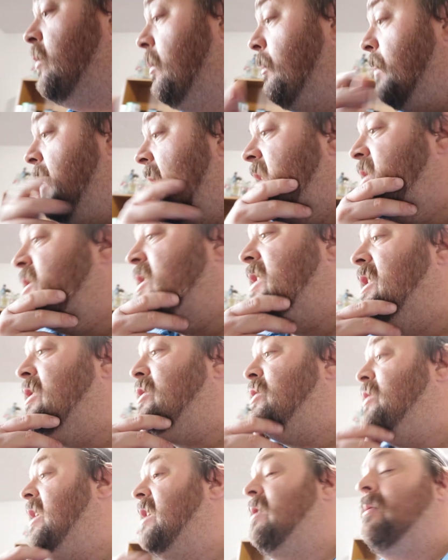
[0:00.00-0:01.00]
a Benchy
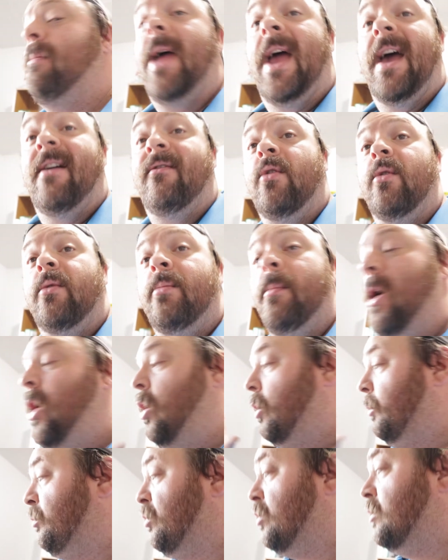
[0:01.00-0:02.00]
issue that I'm having with my
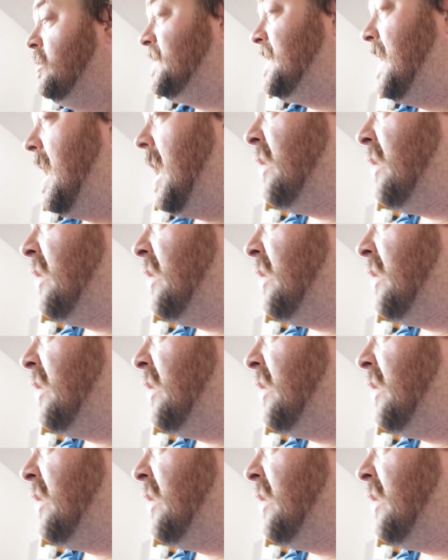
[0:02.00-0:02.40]
old Prusa